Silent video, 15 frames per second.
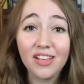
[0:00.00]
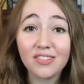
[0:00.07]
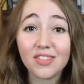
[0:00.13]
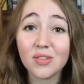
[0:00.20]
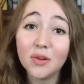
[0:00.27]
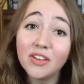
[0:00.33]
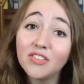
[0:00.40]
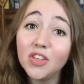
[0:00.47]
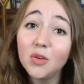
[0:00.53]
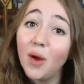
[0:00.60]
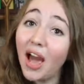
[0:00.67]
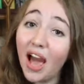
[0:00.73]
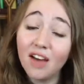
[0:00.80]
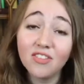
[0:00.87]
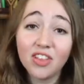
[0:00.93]
So if you
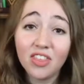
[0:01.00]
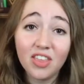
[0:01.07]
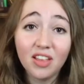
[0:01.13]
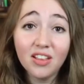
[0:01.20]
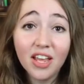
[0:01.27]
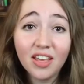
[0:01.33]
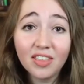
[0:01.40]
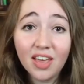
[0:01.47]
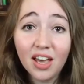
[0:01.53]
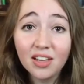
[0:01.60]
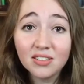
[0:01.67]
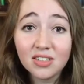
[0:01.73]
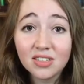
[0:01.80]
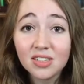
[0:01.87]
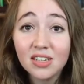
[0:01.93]
have a thing like
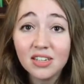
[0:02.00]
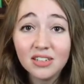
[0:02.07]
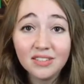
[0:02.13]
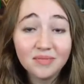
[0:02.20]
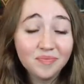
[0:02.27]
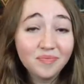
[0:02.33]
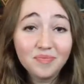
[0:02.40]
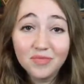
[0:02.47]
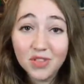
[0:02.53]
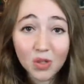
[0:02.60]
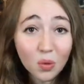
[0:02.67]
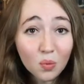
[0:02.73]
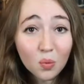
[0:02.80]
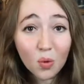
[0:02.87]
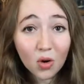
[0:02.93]
that,
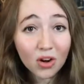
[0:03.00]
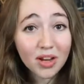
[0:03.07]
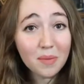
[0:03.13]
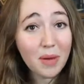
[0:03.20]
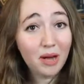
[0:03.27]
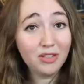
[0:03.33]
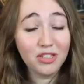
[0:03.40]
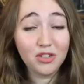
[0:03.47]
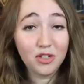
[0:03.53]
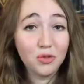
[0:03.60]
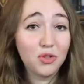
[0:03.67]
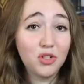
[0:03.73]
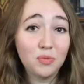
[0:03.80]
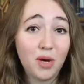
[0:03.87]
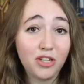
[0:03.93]
don't worry about it
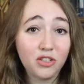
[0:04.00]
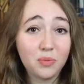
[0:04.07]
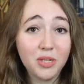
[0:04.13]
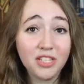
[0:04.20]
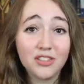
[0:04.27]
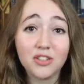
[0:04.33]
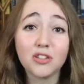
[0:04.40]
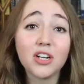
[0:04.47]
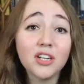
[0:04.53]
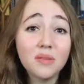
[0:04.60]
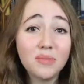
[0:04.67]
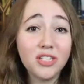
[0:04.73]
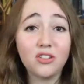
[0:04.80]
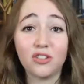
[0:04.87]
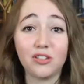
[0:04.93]
too much because you're gonna
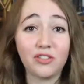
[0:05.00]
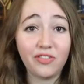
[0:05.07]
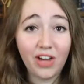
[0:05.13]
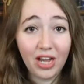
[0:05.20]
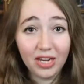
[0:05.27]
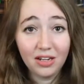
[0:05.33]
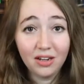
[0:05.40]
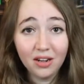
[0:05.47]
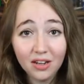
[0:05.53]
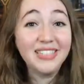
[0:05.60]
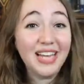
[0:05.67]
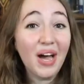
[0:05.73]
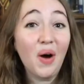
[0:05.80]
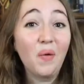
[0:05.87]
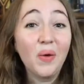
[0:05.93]
be just fine.
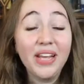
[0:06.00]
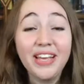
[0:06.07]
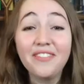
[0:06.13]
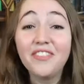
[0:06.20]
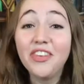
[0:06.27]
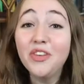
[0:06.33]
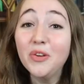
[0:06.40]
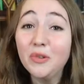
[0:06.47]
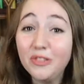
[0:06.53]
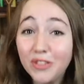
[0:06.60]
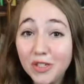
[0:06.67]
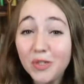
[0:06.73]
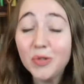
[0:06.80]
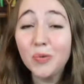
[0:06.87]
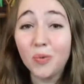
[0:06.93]
Now, if you
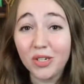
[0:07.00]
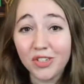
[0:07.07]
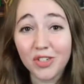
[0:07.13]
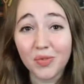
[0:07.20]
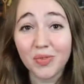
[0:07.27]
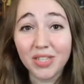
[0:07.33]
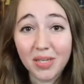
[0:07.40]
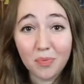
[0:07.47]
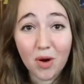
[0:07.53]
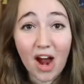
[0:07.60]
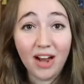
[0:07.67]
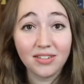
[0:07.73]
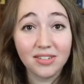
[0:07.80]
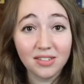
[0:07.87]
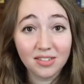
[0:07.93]
do want to really
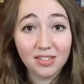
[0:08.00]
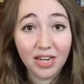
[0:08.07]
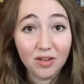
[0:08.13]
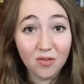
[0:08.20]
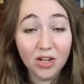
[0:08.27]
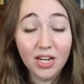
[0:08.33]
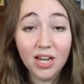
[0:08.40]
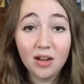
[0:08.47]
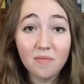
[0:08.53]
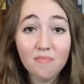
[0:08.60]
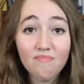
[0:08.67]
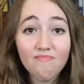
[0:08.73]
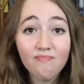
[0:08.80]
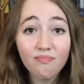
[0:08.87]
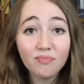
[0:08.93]
practice sight reading,
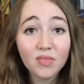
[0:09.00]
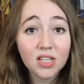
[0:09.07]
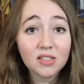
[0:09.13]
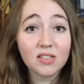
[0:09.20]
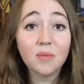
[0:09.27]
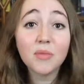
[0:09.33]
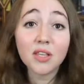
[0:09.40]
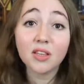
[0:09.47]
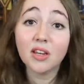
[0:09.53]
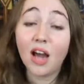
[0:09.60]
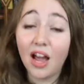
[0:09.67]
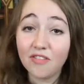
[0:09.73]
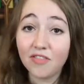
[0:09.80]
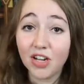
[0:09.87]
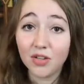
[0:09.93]
something that
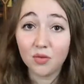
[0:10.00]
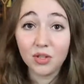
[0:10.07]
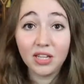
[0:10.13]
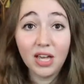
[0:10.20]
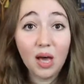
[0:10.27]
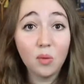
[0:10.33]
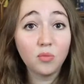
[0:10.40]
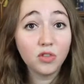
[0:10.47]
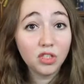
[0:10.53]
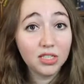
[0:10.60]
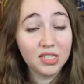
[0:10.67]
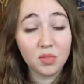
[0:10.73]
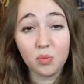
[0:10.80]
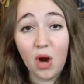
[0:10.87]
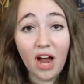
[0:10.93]
I find really helpful
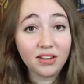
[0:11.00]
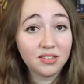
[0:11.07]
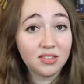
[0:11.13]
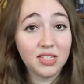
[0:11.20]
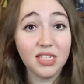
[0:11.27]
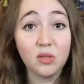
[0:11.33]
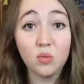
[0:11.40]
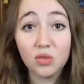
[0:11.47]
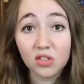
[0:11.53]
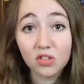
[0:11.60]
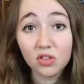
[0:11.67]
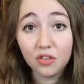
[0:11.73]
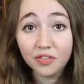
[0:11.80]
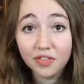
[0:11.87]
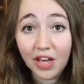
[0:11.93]
is practicing it with
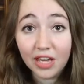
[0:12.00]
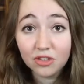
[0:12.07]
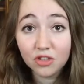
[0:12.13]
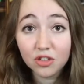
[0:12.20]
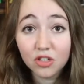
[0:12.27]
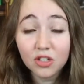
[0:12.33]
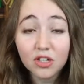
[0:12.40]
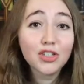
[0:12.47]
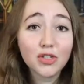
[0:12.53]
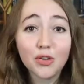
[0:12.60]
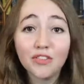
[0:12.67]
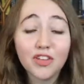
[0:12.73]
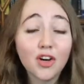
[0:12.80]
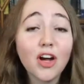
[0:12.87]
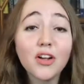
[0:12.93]
solfege. So if
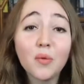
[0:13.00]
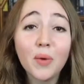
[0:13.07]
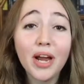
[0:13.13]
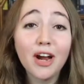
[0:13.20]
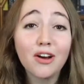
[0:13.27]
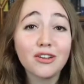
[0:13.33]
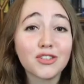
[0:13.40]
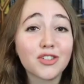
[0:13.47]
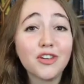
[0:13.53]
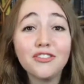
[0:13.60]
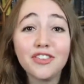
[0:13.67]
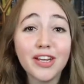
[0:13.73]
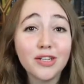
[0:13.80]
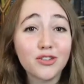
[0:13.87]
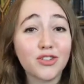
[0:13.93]
you're unaware,
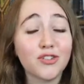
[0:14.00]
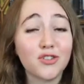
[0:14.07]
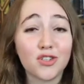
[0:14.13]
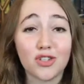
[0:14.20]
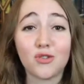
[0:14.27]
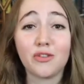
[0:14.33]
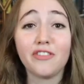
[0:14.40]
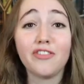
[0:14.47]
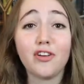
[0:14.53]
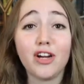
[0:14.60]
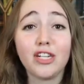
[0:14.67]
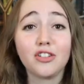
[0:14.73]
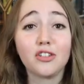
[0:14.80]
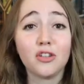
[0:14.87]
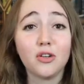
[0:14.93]
solfege is just referring
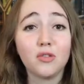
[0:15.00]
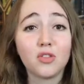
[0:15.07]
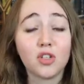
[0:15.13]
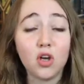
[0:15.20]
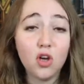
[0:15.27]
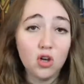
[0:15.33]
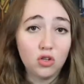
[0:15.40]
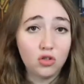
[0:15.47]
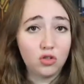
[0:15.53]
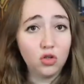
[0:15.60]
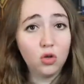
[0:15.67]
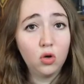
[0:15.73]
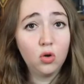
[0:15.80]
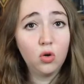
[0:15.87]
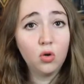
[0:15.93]
to those
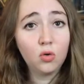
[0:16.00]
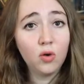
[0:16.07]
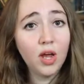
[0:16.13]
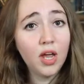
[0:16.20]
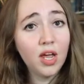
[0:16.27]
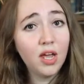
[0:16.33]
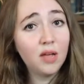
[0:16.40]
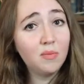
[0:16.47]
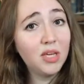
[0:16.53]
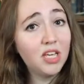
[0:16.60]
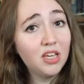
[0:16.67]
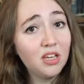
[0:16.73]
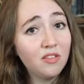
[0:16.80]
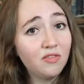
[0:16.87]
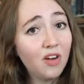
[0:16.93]
do, re,
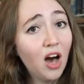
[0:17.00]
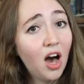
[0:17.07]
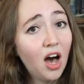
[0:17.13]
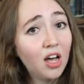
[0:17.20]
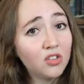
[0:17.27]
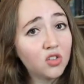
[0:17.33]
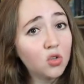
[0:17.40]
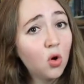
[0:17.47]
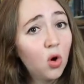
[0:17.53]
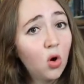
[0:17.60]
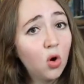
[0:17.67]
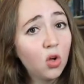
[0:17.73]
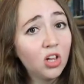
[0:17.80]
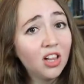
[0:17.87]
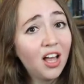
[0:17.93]
mi, fa,
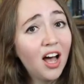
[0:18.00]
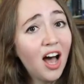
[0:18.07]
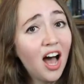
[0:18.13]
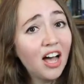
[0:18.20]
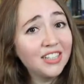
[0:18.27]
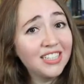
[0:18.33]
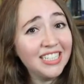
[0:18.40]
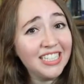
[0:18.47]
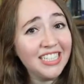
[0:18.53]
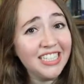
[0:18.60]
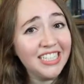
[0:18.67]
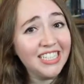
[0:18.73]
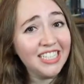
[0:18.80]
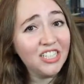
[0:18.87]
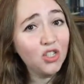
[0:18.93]
sol, la,
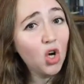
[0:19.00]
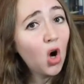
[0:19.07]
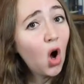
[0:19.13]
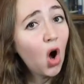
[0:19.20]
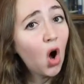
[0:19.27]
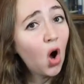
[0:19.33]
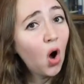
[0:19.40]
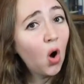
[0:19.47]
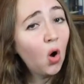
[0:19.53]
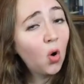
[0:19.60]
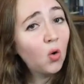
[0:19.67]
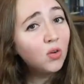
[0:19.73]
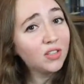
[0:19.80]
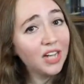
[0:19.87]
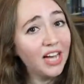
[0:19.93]
ti,
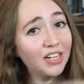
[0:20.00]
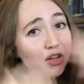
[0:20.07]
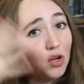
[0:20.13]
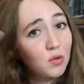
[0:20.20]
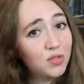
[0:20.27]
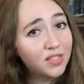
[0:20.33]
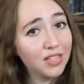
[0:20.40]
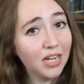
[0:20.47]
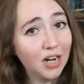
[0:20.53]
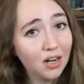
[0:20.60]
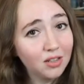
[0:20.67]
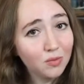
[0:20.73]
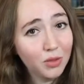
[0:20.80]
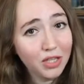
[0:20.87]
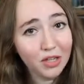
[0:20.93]
do kind of notes there.
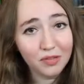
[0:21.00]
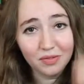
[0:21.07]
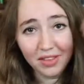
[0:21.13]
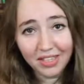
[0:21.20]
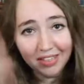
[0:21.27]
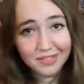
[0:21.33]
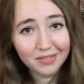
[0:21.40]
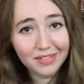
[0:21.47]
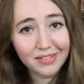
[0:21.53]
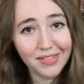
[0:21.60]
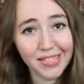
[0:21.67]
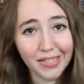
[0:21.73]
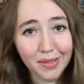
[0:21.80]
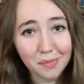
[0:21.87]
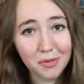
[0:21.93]
We know the
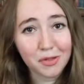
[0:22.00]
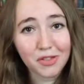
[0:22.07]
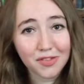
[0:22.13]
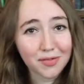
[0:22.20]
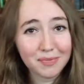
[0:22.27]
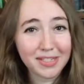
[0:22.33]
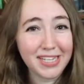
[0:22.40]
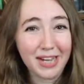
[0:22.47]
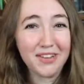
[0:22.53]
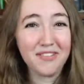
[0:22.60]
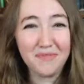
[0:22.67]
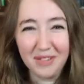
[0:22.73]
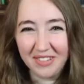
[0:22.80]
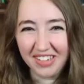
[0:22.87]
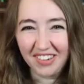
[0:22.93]
syllables from The Sound of
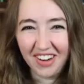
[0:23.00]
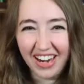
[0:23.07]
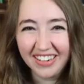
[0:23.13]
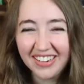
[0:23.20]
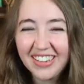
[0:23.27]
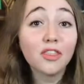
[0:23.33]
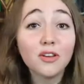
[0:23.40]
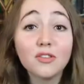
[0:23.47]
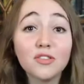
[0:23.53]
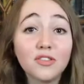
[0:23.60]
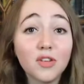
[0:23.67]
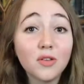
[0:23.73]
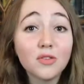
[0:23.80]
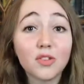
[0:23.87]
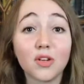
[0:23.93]
Music, right? Those
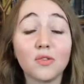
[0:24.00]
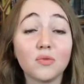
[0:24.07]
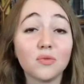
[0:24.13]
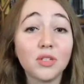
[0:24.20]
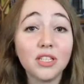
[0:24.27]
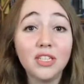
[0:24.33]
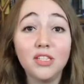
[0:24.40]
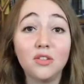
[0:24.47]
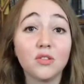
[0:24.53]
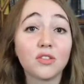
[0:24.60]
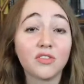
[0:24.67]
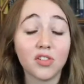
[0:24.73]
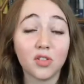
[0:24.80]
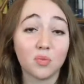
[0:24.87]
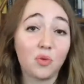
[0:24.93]
notes are really
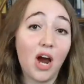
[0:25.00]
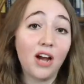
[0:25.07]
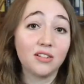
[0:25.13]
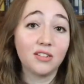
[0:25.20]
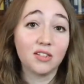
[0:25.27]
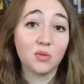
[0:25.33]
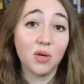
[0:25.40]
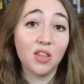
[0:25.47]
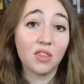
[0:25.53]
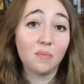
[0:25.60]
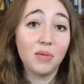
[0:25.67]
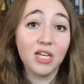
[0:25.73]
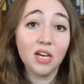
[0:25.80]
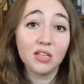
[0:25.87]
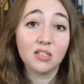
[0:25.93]
useful to practice with
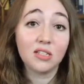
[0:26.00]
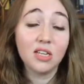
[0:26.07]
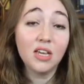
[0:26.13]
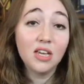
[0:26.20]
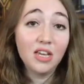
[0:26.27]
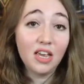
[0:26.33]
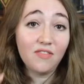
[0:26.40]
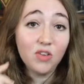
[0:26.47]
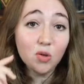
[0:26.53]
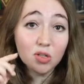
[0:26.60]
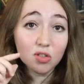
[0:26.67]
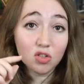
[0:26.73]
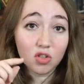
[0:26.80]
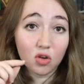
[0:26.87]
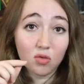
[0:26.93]
because if you can
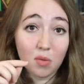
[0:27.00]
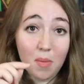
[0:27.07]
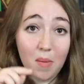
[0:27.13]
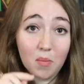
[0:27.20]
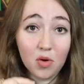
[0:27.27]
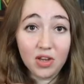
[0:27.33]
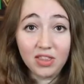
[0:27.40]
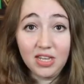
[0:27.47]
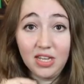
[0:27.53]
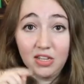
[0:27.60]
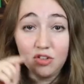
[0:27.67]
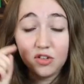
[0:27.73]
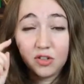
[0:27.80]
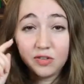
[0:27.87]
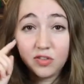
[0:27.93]
start remembering the
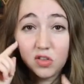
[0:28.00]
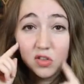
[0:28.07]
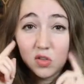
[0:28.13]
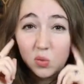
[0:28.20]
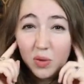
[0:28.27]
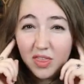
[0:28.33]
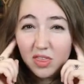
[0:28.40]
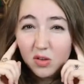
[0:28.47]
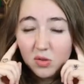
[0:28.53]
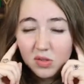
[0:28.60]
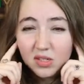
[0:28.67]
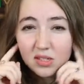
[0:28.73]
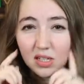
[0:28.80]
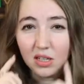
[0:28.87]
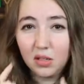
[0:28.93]
intervals with those
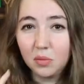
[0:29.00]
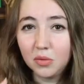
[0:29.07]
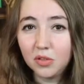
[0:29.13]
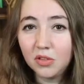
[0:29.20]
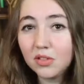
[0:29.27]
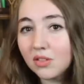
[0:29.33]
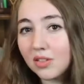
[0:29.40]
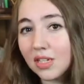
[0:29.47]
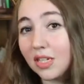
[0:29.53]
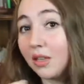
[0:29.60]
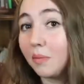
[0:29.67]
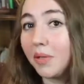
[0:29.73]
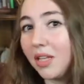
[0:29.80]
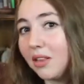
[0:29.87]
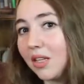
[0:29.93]
syllables, it'll
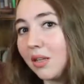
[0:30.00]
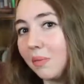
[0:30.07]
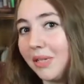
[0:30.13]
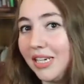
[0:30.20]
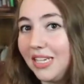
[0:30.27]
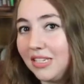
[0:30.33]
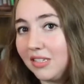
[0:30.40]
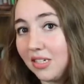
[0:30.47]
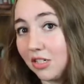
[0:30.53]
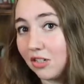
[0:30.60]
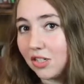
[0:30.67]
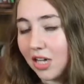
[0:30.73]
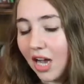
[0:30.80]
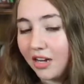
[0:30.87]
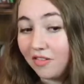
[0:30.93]
be a little bit easier to
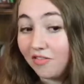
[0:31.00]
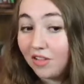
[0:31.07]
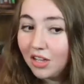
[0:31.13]
kind of